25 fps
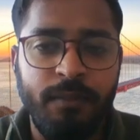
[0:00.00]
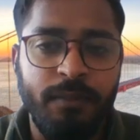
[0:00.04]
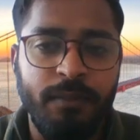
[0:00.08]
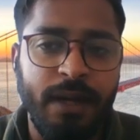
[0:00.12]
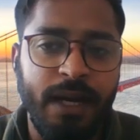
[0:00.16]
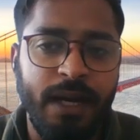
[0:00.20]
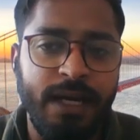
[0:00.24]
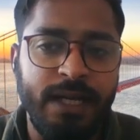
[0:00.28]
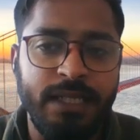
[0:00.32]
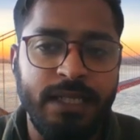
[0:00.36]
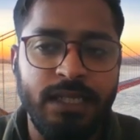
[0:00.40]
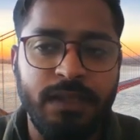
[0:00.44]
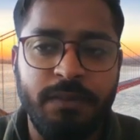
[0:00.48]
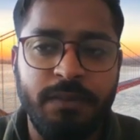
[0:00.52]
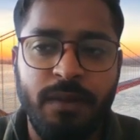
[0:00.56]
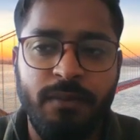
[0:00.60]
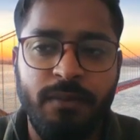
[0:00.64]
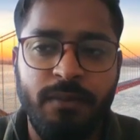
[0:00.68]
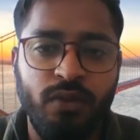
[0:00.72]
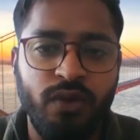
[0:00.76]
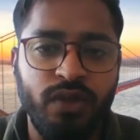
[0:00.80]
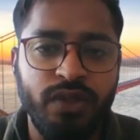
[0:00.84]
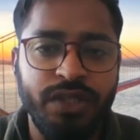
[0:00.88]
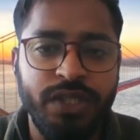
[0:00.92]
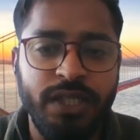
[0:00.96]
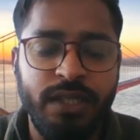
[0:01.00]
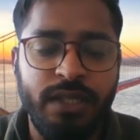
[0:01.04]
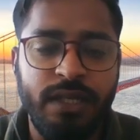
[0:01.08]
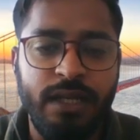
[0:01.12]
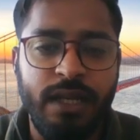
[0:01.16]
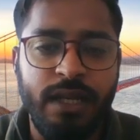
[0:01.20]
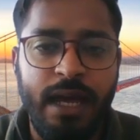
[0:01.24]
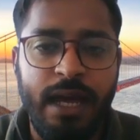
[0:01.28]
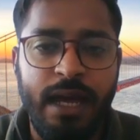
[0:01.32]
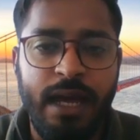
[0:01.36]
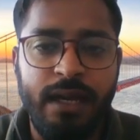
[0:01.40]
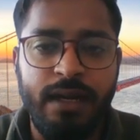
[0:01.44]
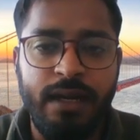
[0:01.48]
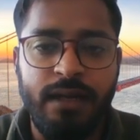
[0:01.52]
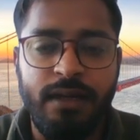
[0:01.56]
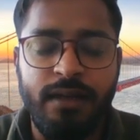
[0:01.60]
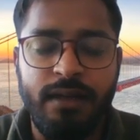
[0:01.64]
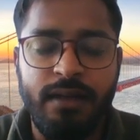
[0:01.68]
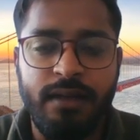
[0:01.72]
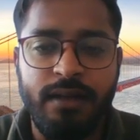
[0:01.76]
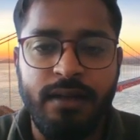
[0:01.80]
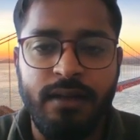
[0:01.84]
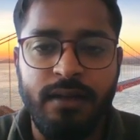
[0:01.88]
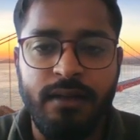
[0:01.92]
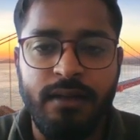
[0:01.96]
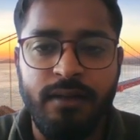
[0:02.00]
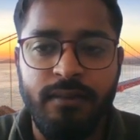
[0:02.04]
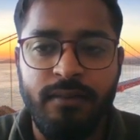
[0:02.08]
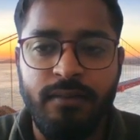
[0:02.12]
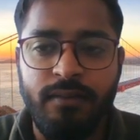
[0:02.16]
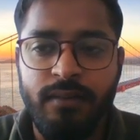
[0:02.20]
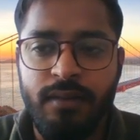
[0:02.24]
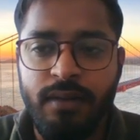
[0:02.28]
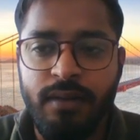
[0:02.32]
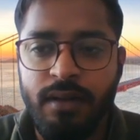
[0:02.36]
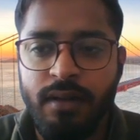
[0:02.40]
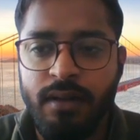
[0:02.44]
price, promotion, and